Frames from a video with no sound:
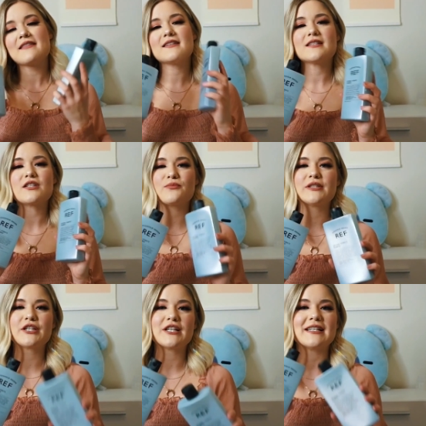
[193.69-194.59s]
This is a
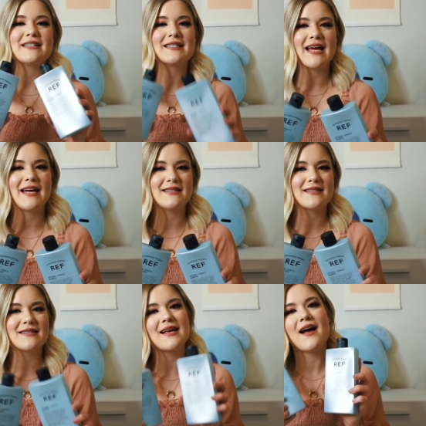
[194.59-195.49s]
really good
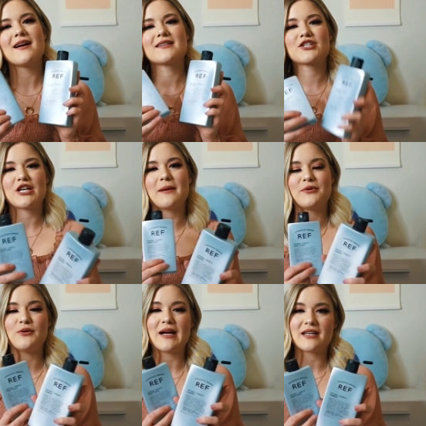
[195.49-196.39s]
intense
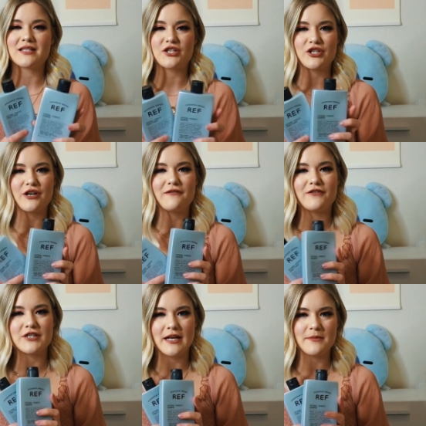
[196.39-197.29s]
shampoo and conditioner
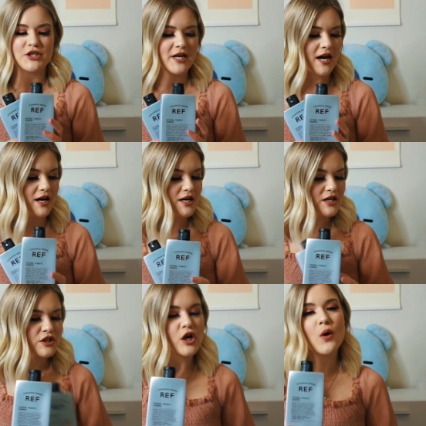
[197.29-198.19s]
for damaged hair.
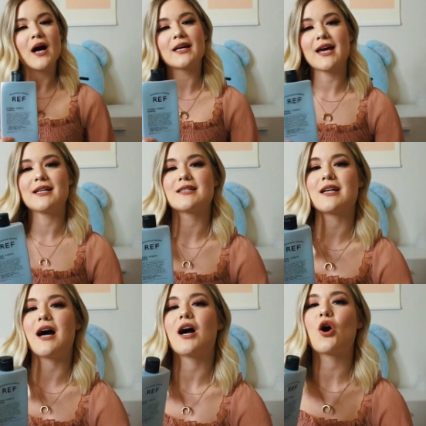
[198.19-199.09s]
So again, it's
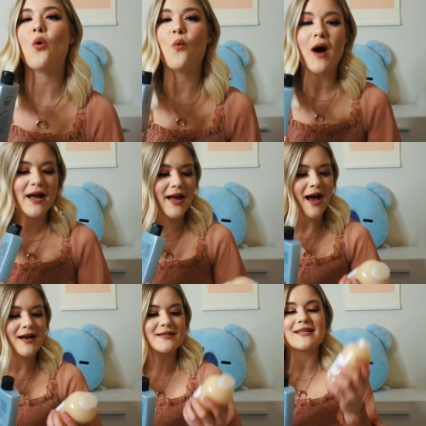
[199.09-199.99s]
not quite
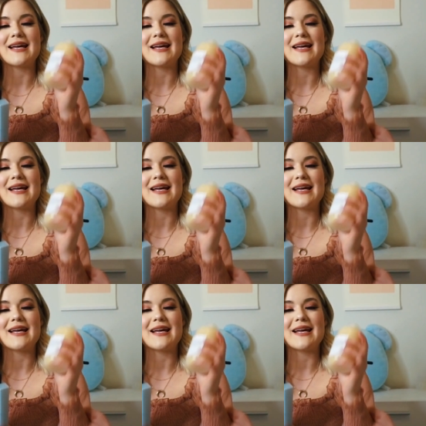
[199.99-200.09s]
as